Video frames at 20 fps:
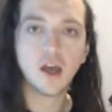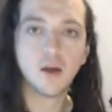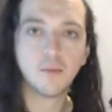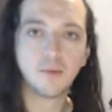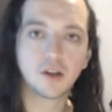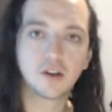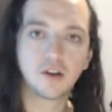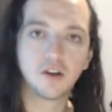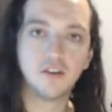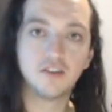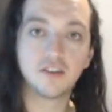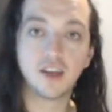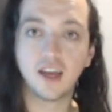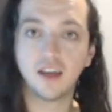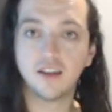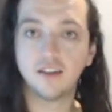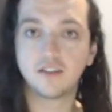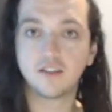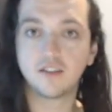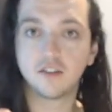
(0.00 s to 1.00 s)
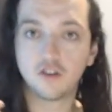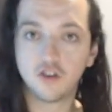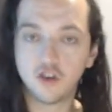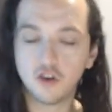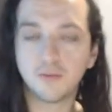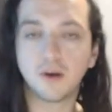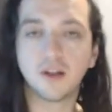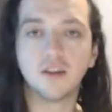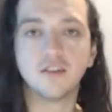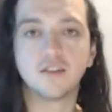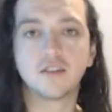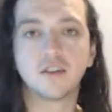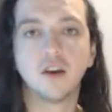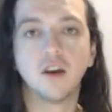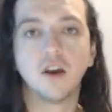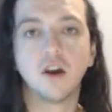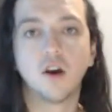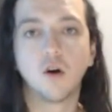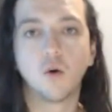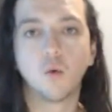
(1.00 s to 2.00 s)
Because as humans,
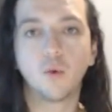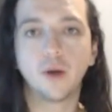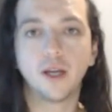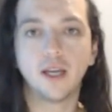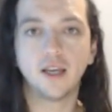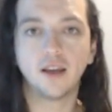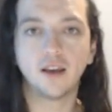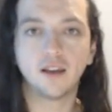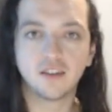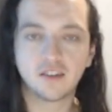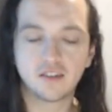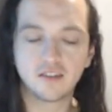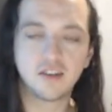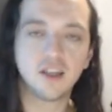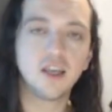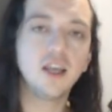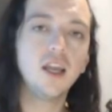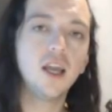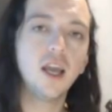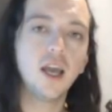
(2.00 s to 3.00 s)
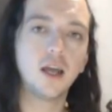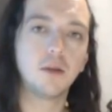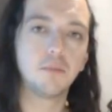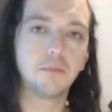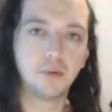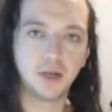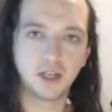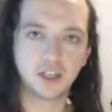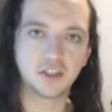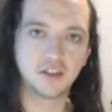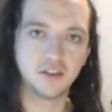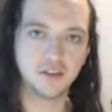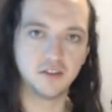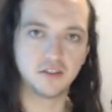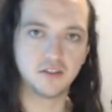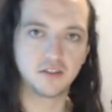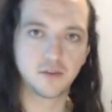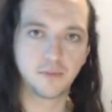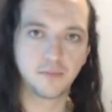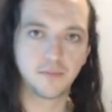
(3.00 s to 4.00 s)
we see in
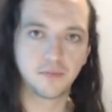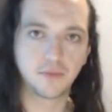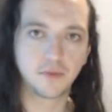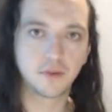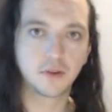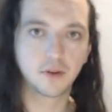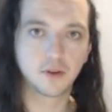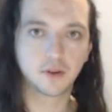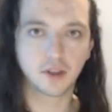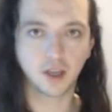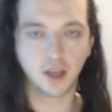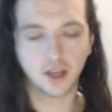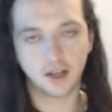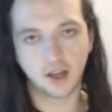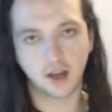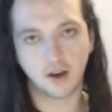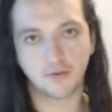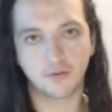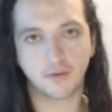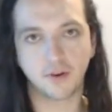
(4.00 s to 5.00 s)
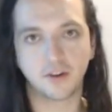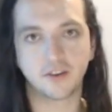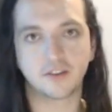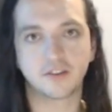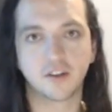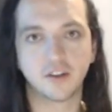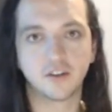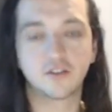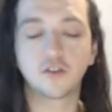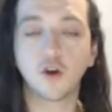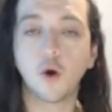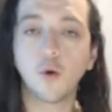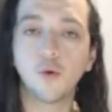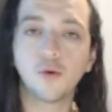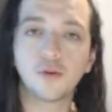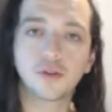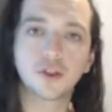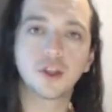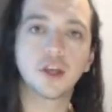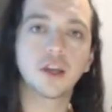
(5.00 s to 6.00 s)
pictures. Okay. Now, for instance,
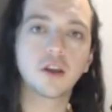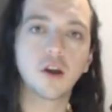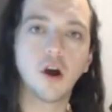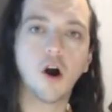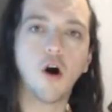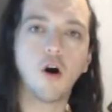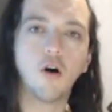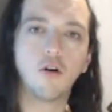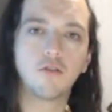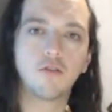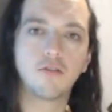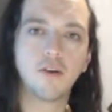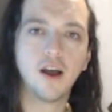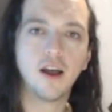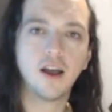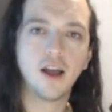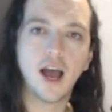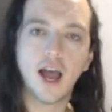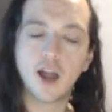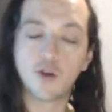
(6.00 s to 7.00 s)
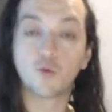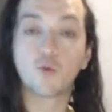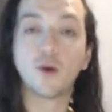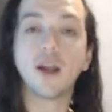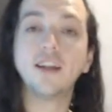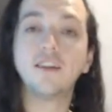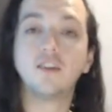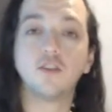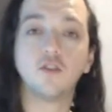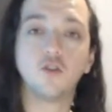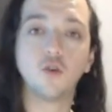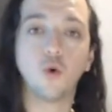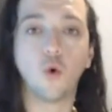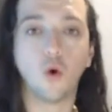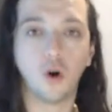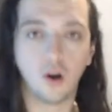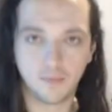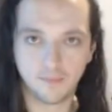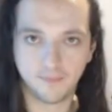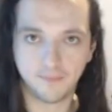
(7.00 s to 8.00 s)
don't think of a red
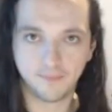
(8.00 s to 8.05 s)
door.